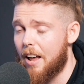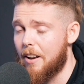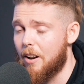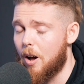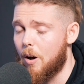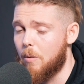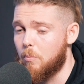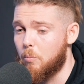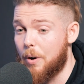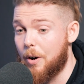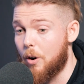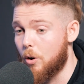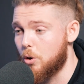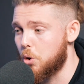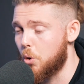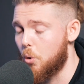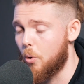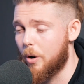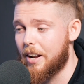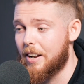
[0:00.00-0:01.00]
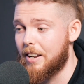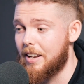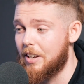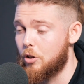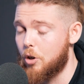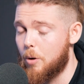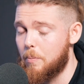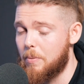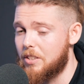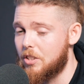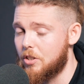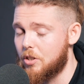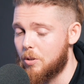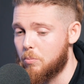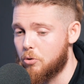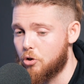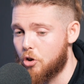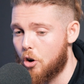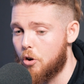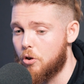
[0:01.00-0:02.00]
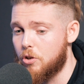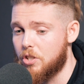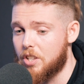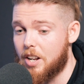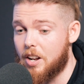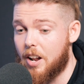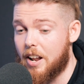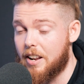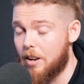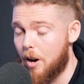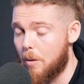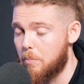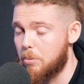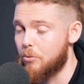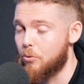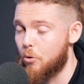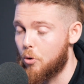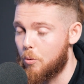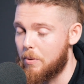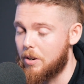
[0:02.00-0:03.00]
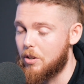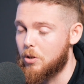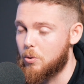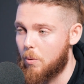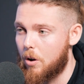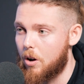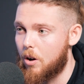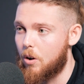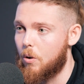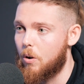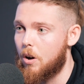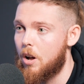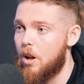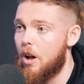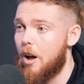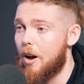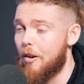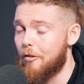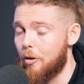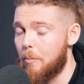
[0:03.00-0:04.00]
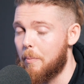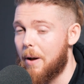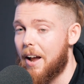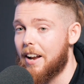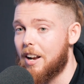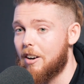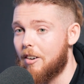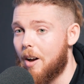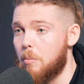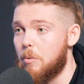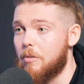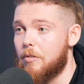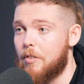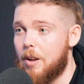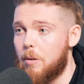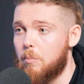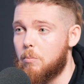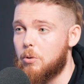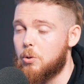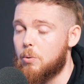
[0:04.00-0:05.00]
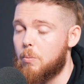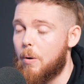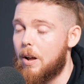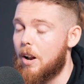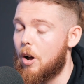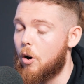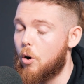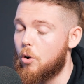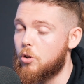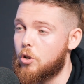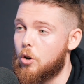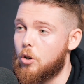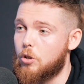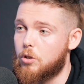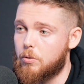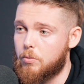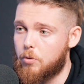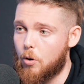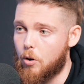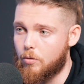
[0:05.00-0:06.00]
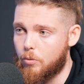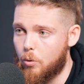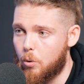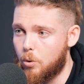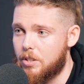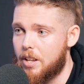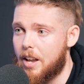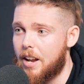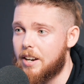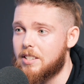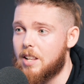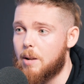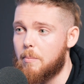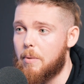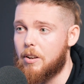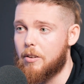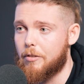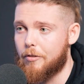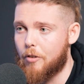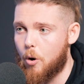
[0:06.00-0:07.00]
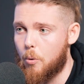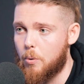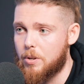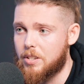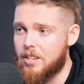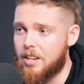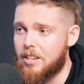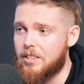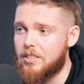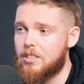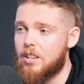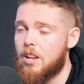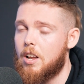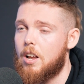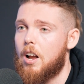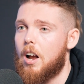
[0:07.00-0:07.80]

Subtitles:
And we got talking. He took me to some shows, and then I ended up performing as well. And from hanging around with him was when I got to go to Flow Vortex, and I met the Flow Assist.